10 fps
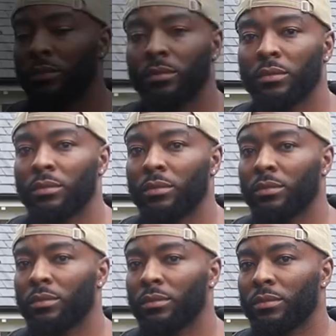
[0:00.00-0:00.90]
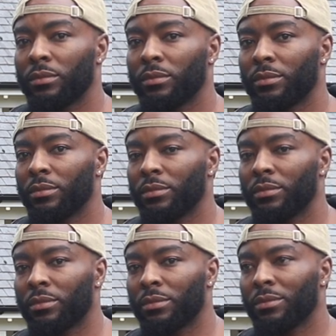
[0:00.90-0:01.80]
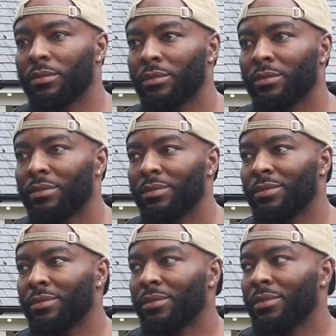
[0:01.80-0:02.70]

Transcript: (silent)